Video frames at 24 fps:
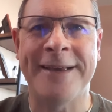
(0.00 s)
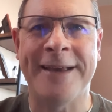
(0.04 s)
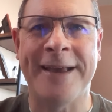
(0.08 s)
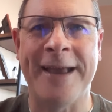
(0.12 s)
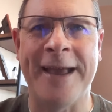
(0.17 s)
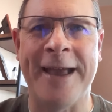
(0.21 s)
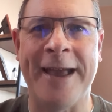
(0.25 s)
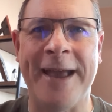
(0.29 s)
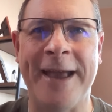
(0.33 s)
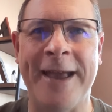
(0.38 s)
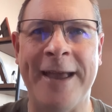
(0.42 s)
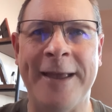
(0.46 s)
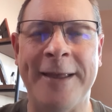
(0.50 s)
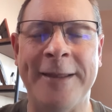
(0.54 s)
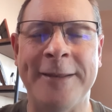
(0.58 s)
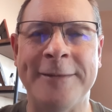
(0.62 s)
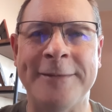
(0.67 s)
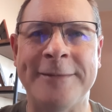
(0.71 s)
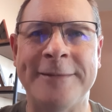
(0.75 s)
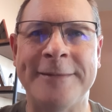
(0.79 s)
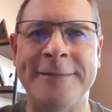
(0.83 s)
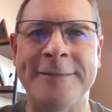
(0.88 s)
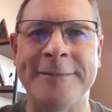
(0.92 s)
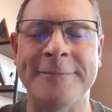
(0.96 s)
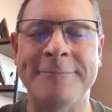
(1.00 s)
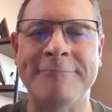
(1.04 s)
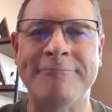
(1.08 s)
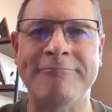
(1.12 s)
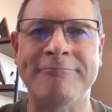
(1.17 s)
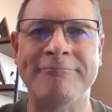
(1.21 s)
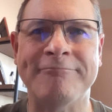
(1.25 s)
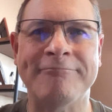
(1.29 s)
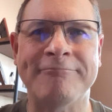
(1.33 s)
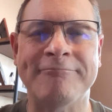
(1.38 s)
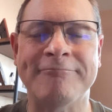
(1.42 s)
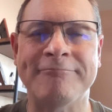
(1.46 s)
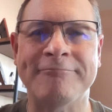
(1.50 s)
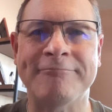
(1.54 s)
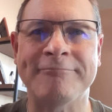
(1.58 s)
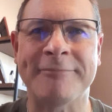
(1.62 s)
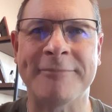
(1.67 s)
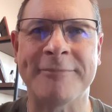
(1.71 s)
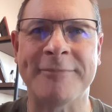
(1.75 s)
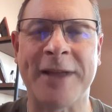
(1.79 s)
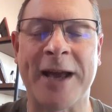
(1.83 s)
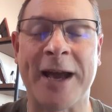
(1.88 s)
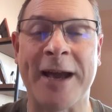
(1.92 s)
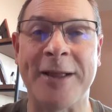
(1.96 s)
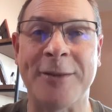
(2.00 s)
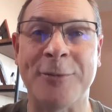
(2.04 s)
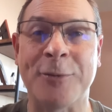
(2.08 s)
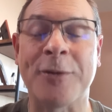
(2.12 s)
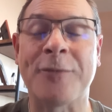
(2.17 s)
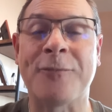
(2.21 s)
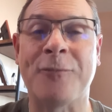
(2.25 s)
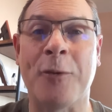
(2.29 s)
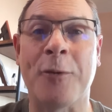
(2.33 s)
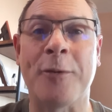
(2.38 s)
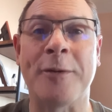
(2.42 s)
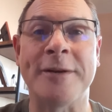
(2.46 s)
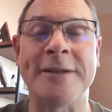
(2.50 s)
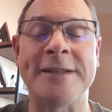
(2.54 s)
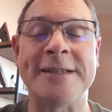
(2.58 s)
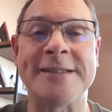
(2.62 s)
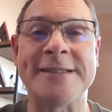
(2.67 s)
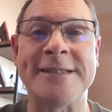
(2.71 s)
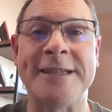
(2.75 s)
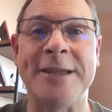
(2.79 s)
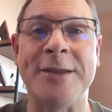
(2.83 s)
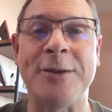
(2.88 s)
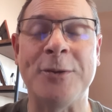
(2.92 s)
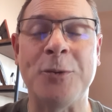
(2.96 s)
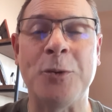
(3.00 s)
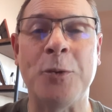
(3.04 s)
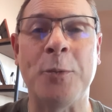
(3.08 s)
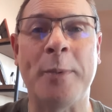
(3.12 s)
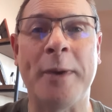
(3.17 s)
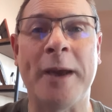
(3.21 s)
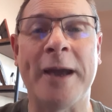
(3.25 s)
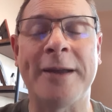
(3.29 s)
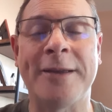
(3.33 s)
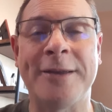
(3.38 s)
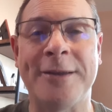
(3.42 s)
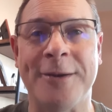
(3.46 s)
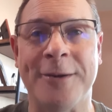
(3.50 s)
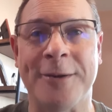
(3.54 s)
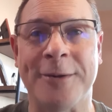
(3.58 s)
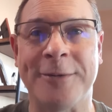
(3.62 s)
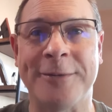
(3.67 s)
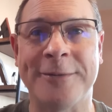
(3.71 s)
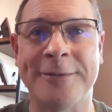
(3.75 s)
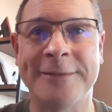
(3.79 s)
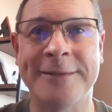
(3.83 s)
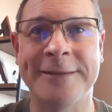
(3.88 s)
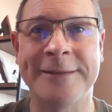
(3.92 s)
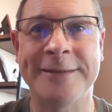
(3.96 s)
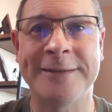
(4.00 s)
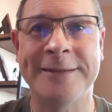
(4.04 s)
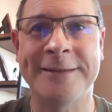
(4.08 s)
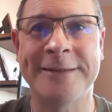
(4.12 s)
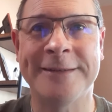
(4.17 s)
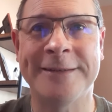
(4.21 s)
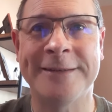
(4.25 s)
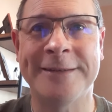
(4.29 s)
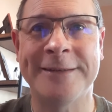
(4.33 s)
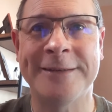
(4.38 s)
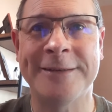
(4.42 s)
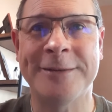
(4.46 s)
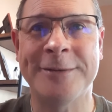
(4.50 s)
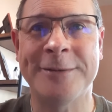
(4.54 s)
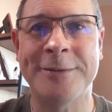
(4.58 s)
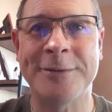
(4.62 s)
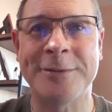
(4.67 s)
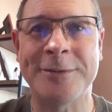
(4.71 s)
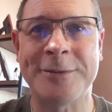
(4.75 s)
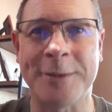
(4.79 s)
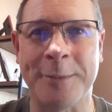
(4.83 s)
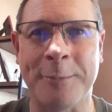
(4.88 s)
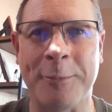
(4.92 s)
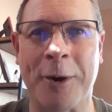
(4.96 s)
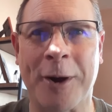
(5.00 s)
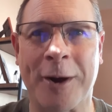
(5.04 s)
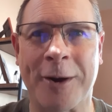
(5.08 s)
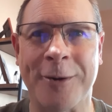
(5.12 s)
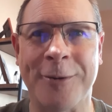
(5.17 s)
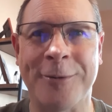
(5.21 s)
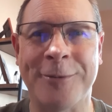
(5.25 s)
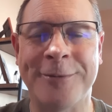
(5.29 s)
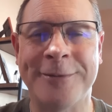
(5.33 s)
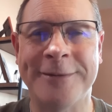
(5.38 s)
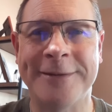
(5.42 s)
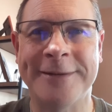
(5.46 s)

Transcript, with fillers: And I look forward to seeing you back here tomorrow.